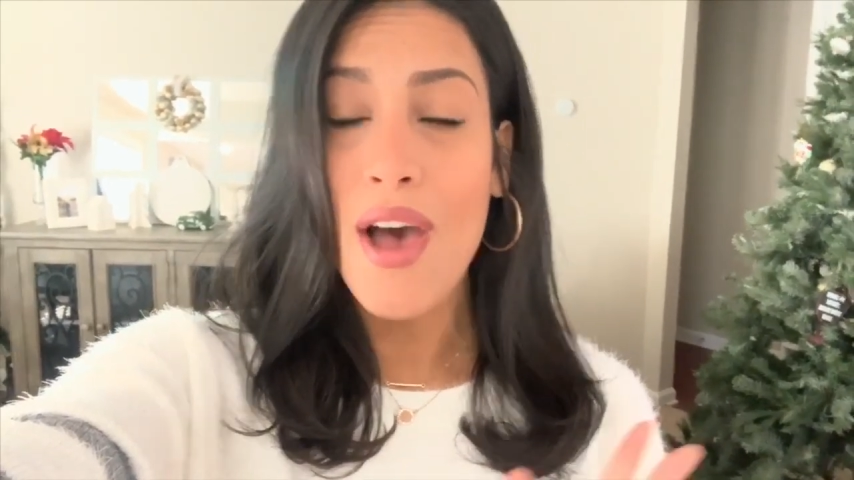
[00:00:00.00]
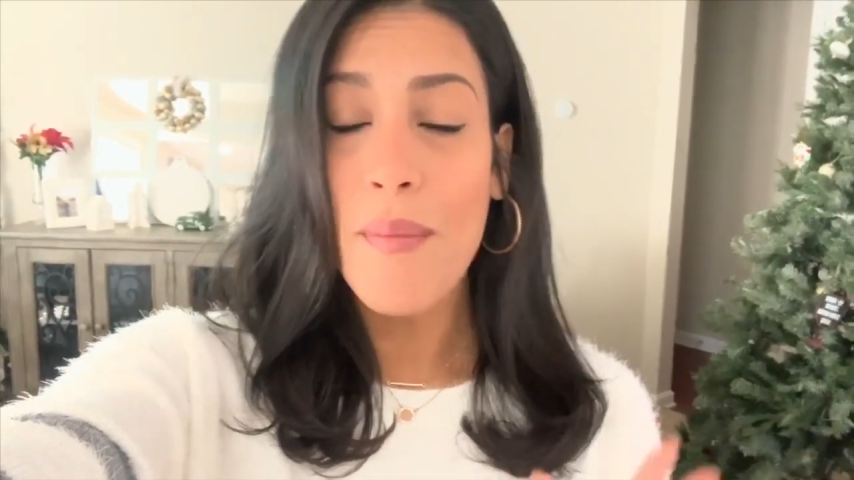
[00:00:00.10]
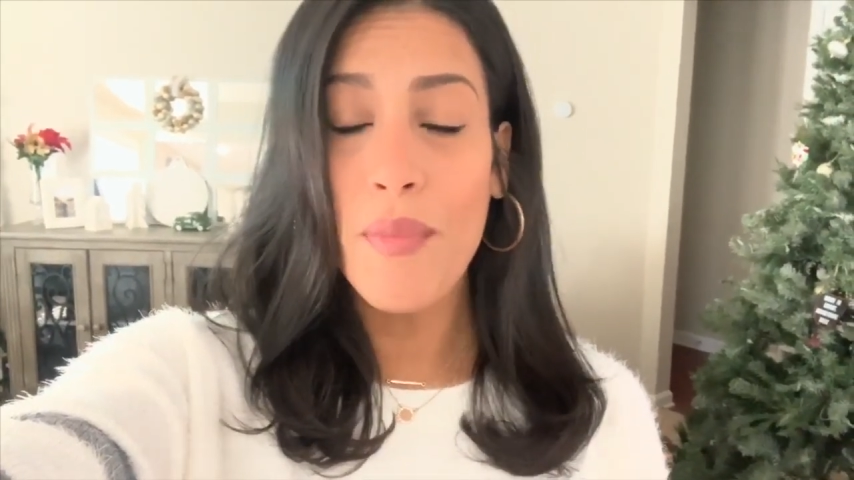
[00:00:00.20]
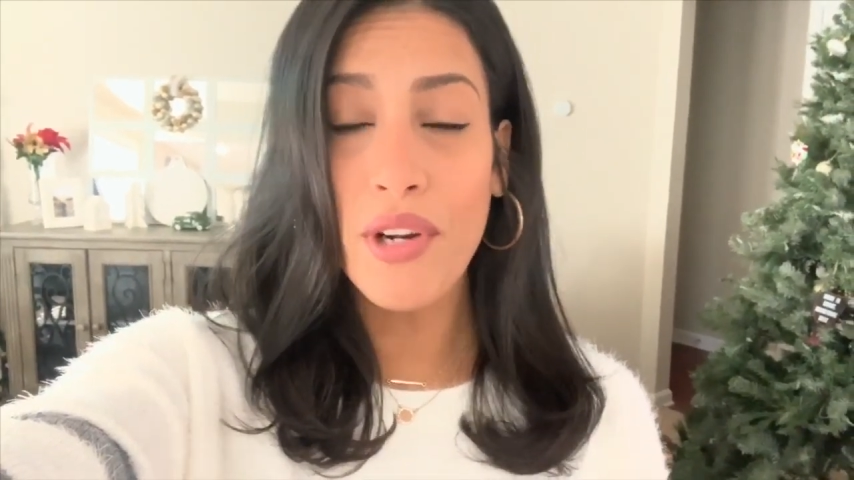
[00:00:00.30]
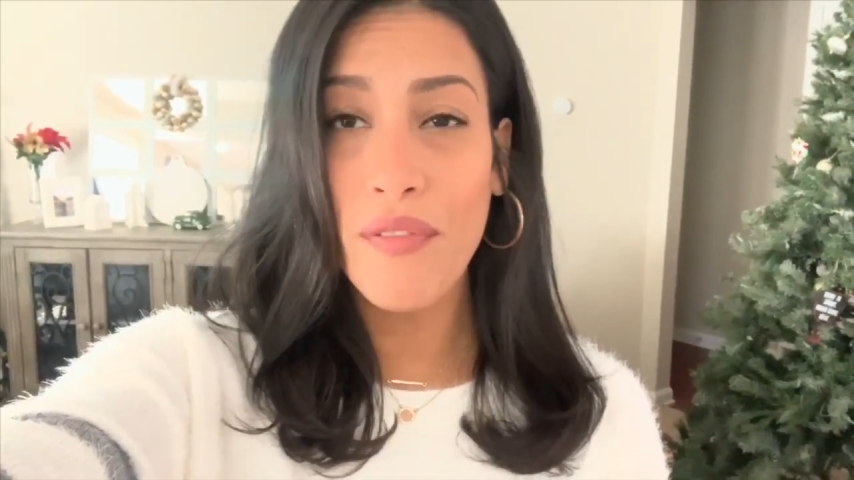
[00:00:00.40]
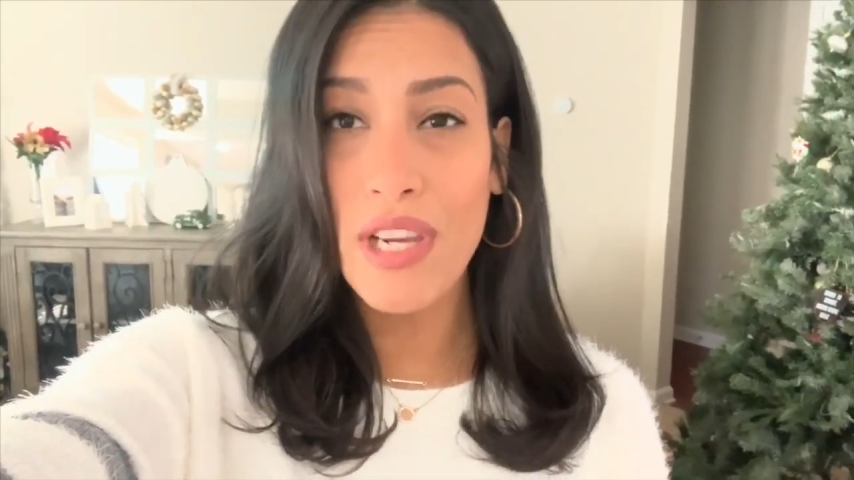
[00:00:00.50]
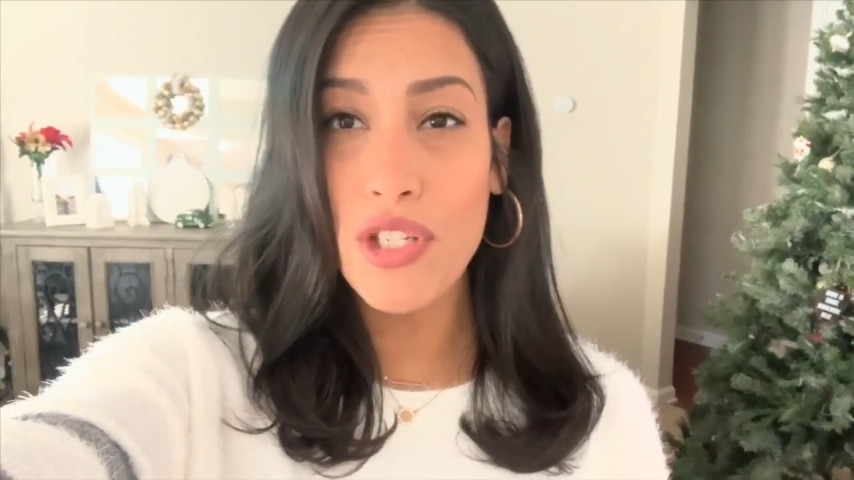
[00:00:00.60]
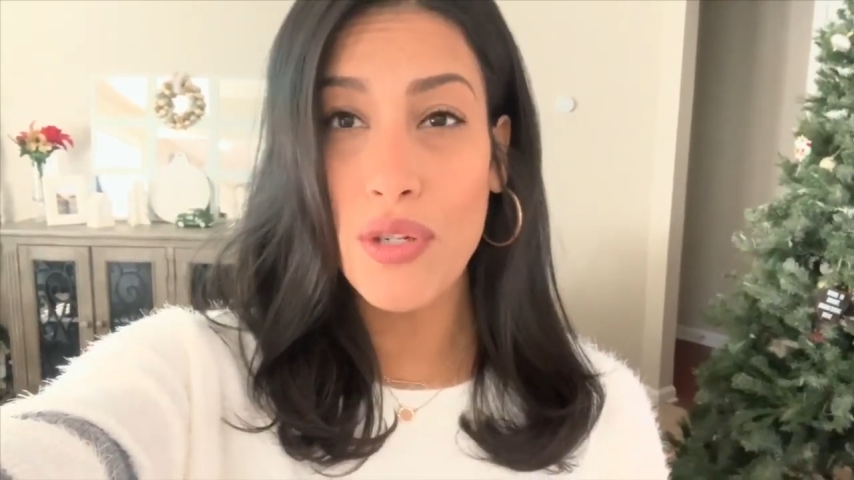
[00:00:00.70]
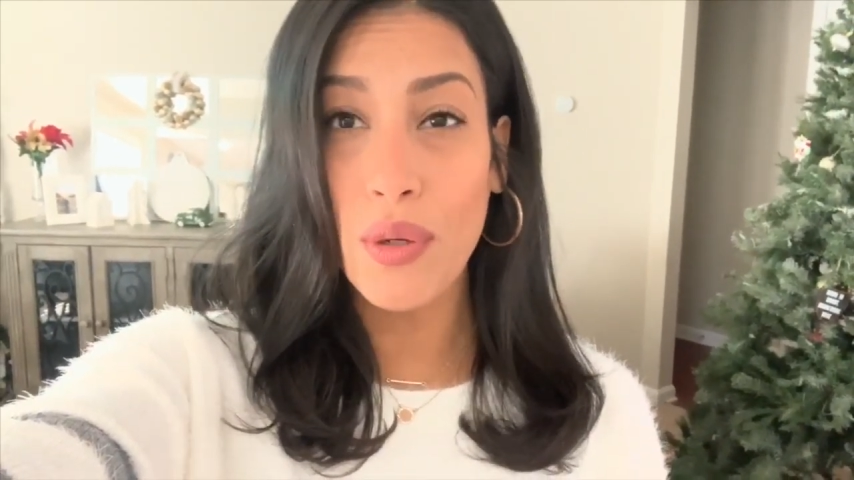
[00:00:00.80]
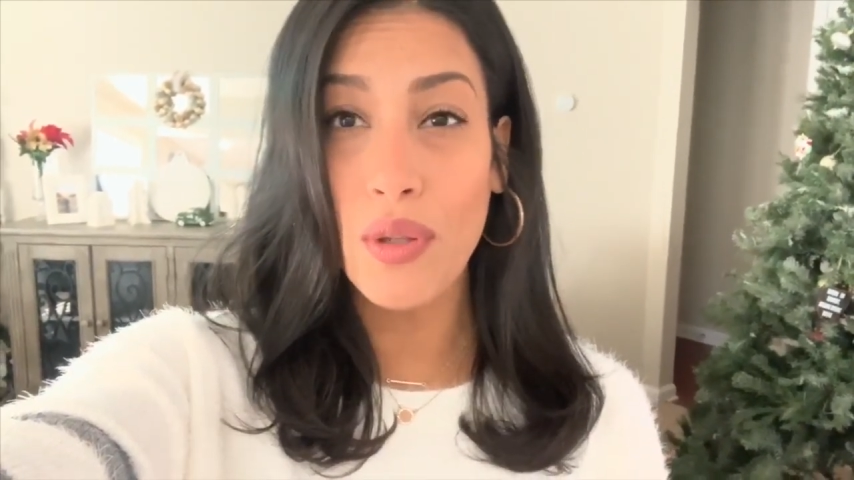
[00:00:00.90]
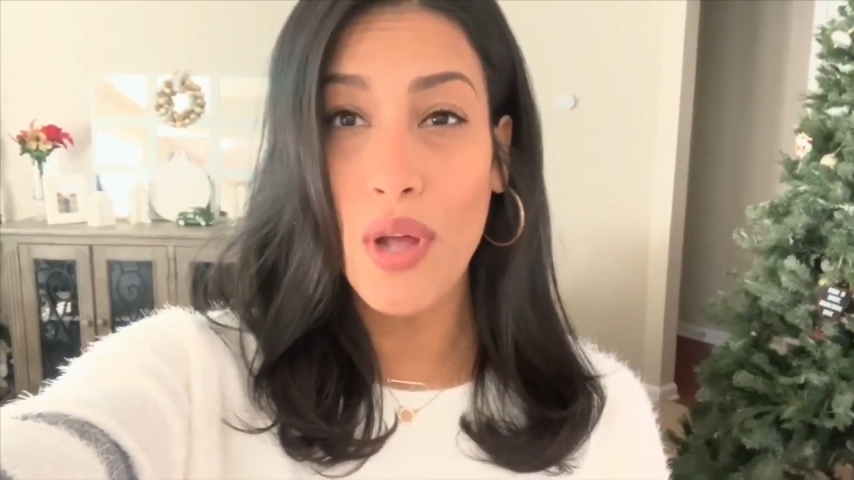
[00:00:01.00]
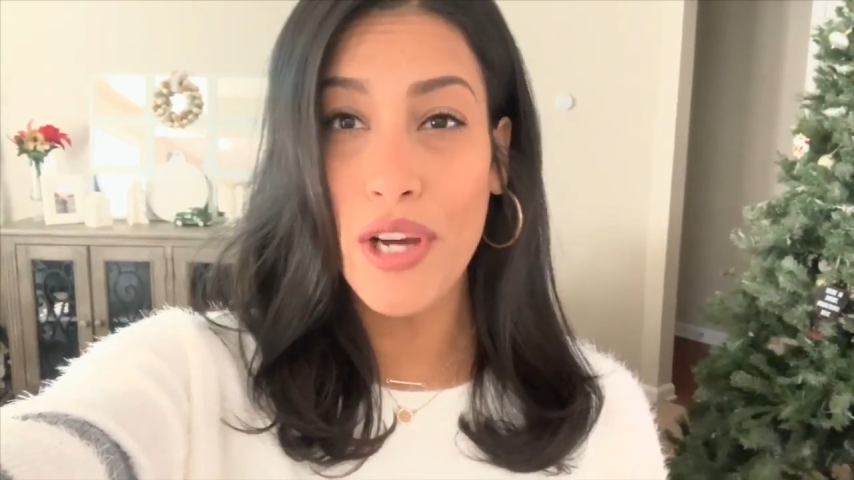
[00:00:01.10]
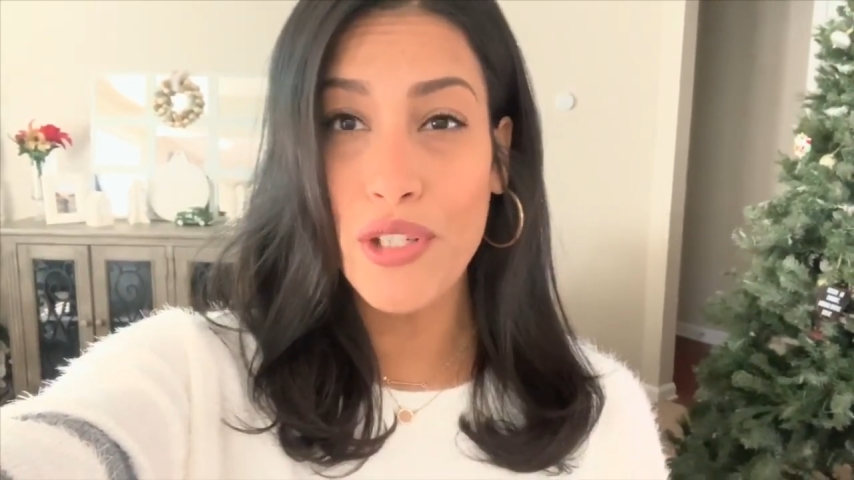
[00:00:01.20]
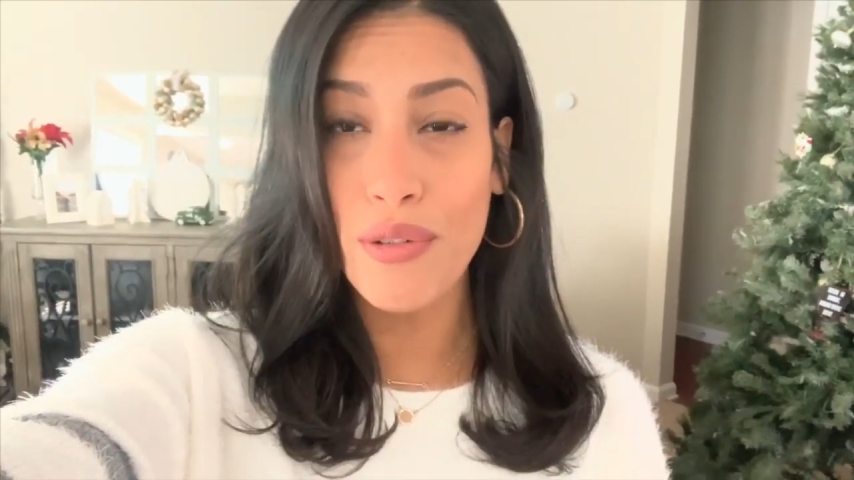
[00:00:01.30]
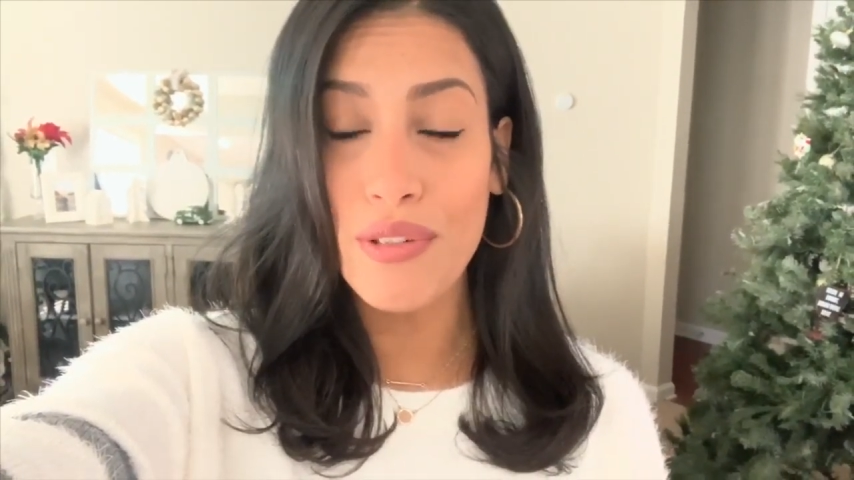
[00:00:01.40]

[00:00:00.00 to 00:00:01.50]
motivational laundry